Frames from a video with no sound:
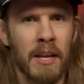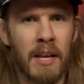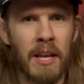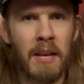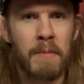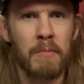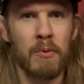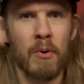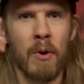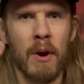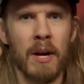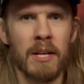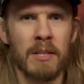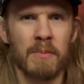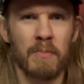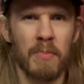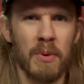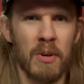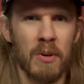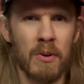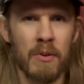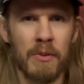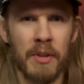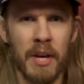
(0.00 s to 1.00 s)
keep your eyes
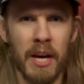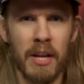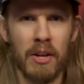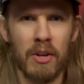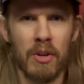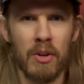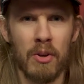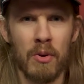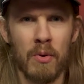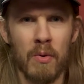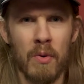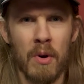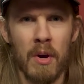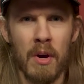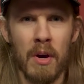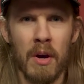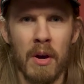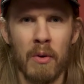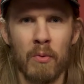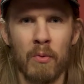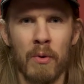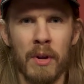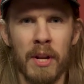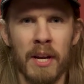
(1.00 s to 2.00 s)
peeled. That new
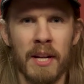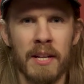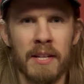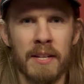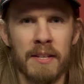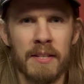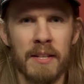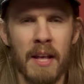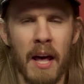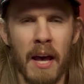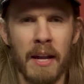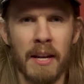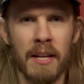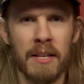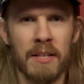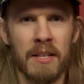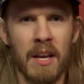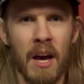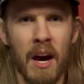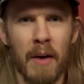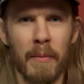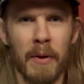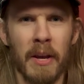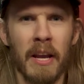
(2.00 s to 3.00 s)
Riddick design is
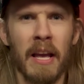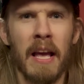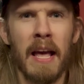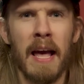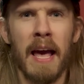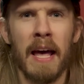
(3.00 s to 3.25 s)
coming.